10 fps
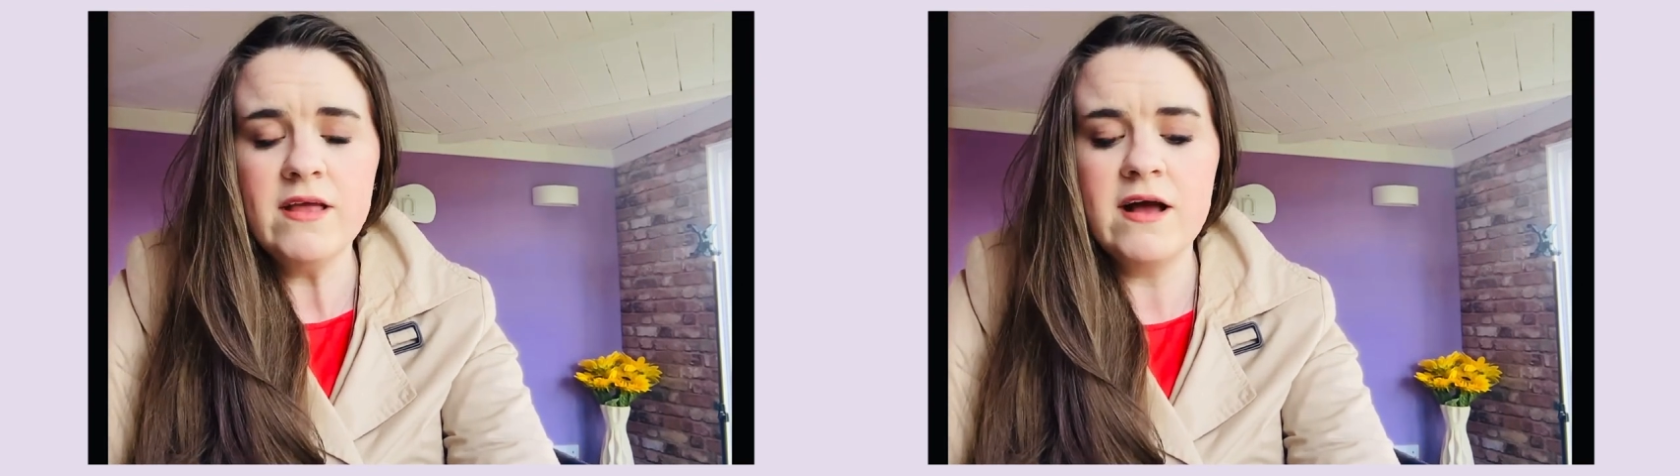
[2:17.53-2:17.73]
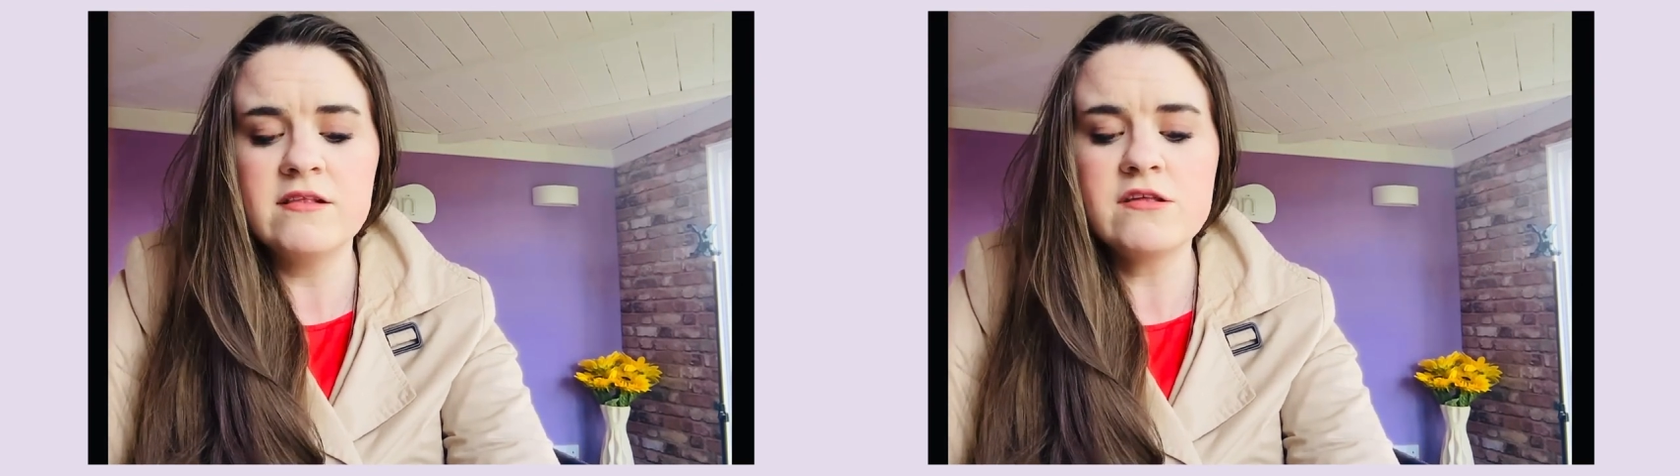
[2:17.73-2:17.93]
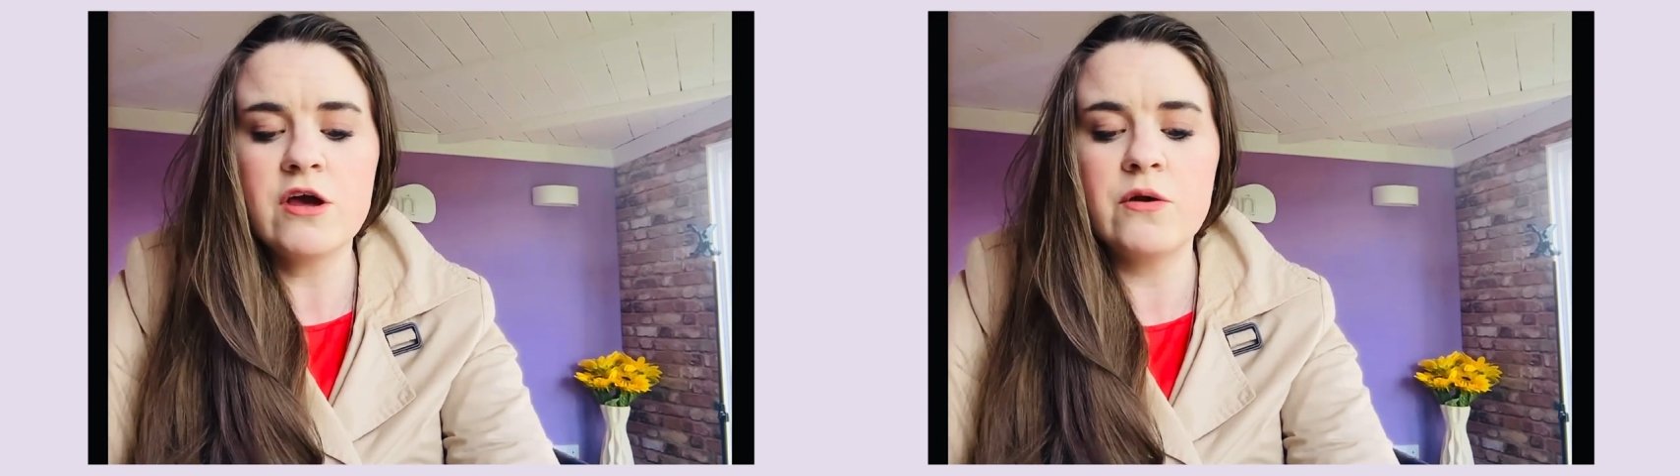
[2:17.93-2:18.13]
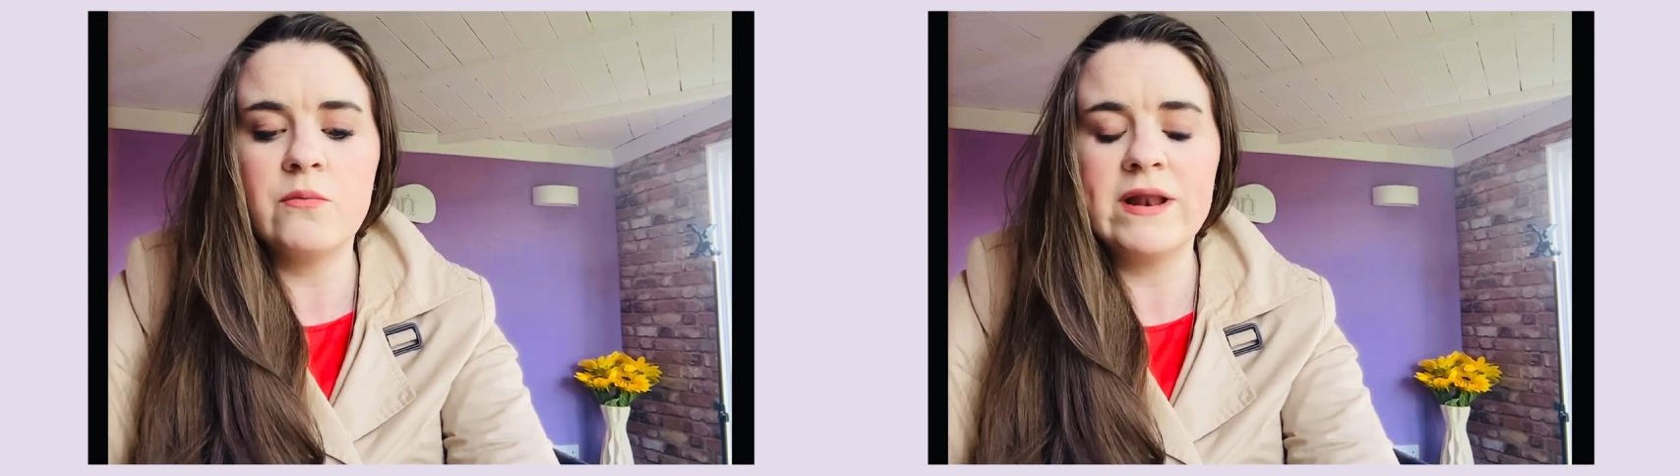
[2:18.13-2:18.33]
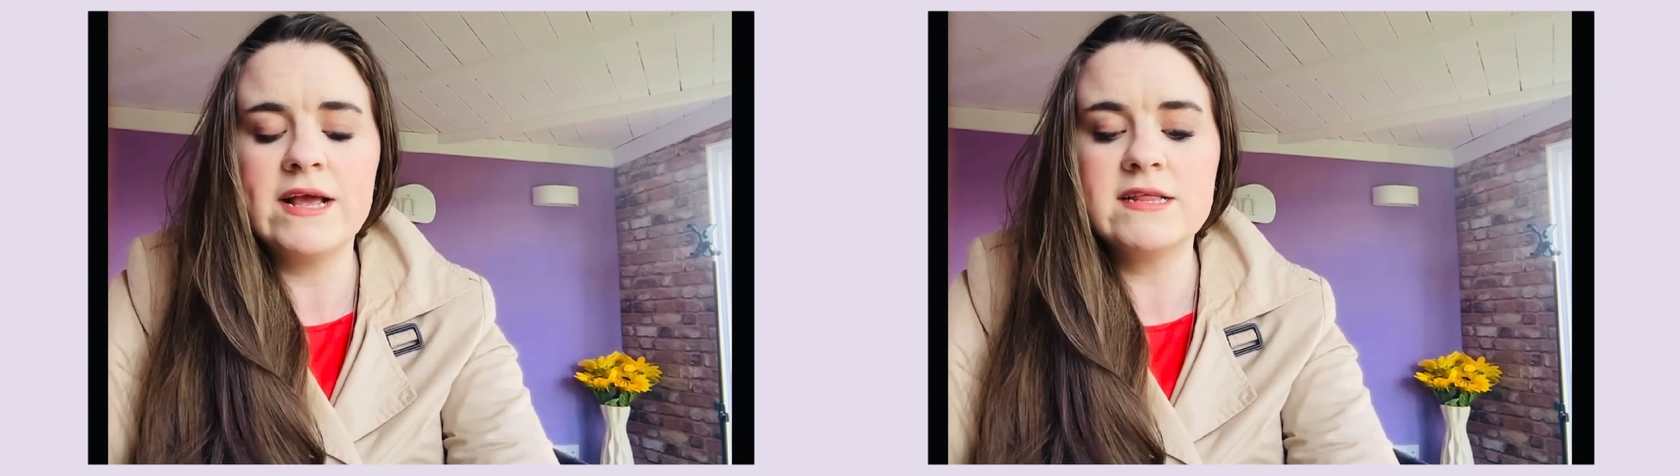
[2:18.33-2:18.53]
and so
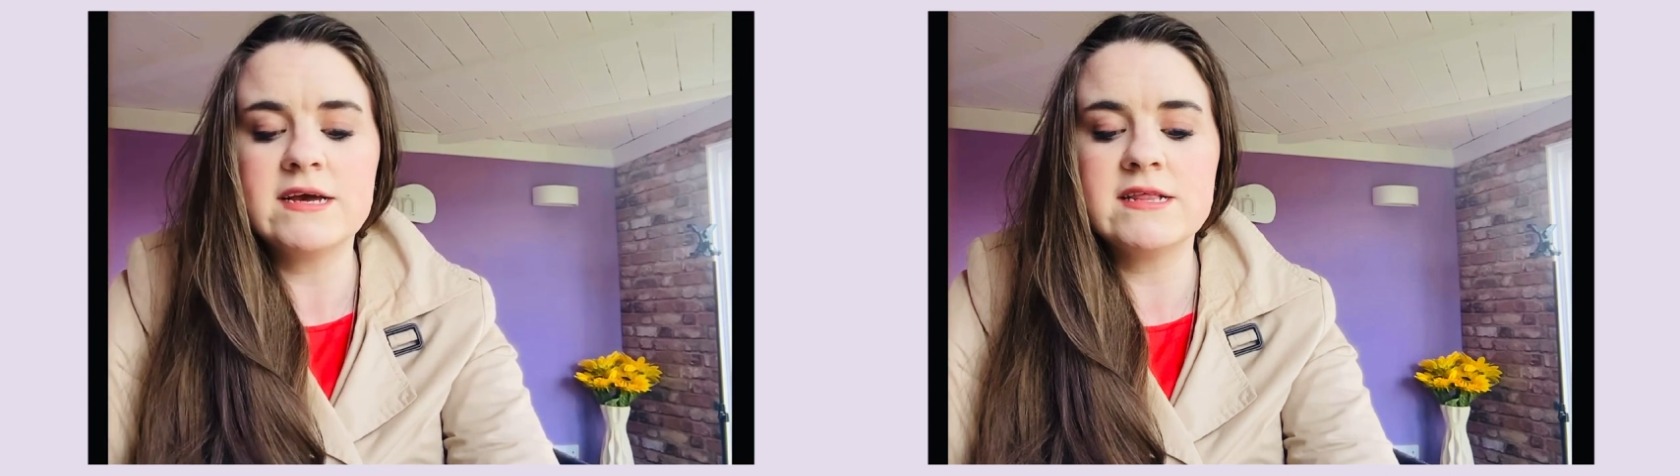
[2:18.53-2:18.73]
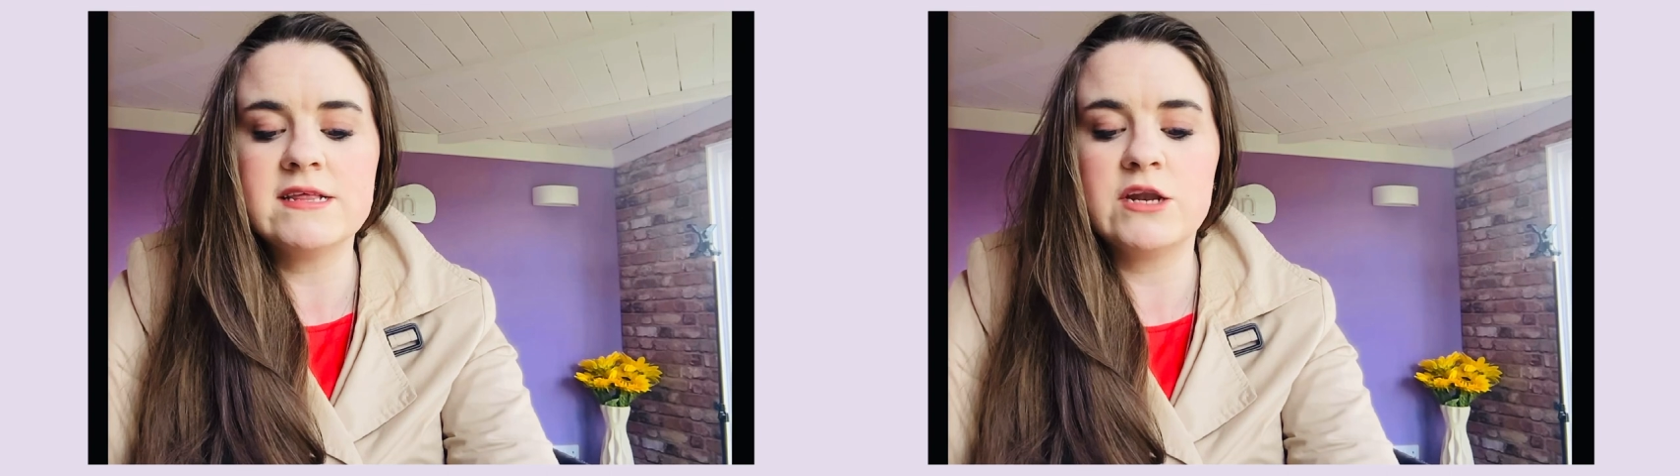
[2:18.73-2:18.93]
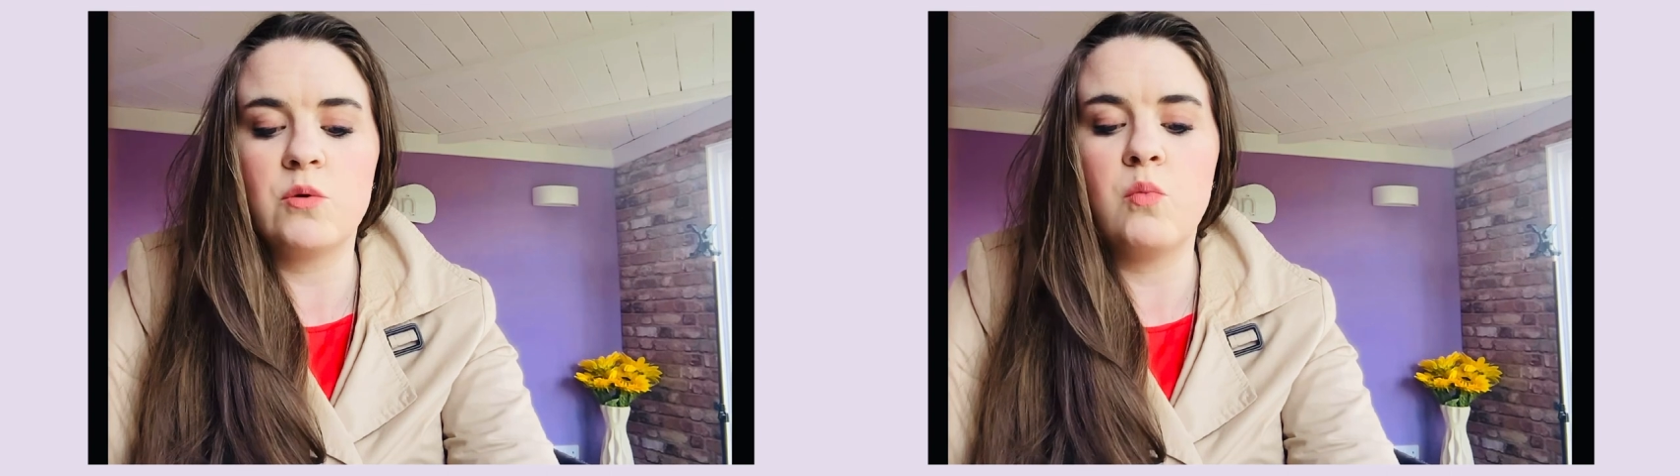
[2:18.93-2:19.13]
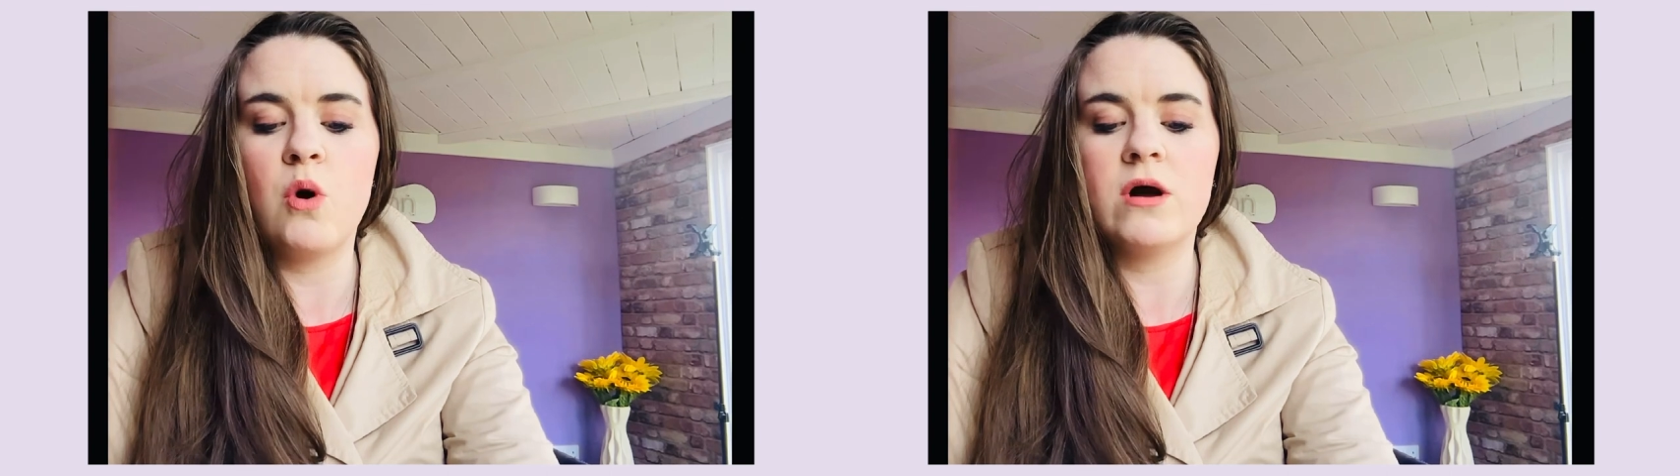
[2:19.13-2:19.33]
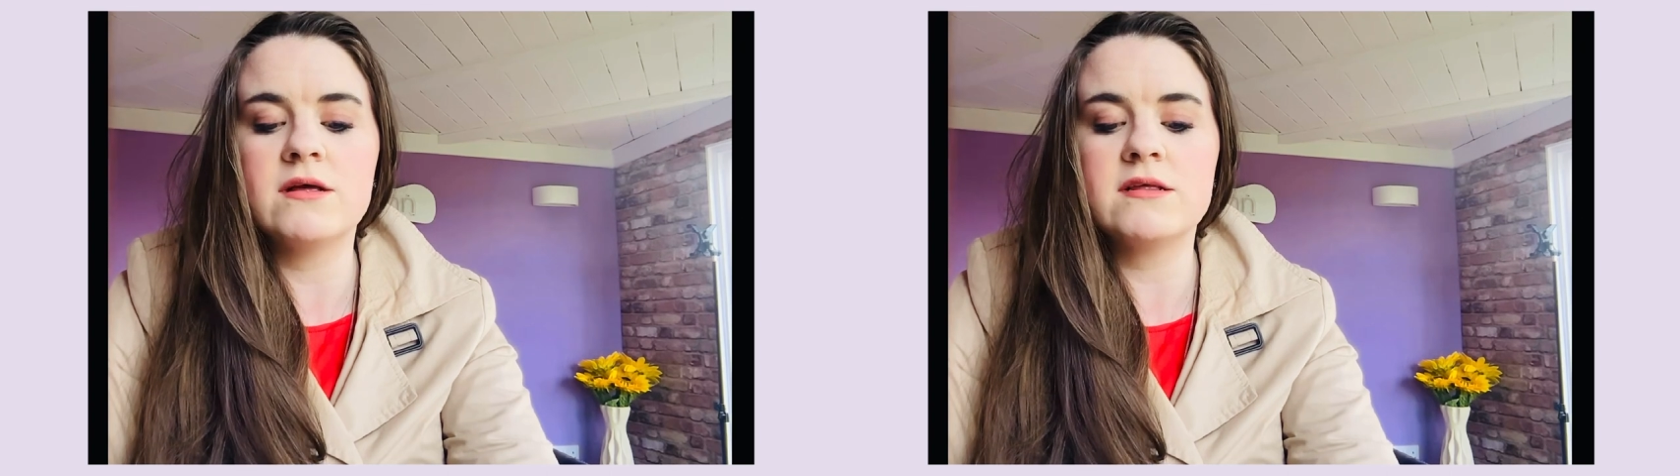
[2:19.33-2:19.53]
we need to consider what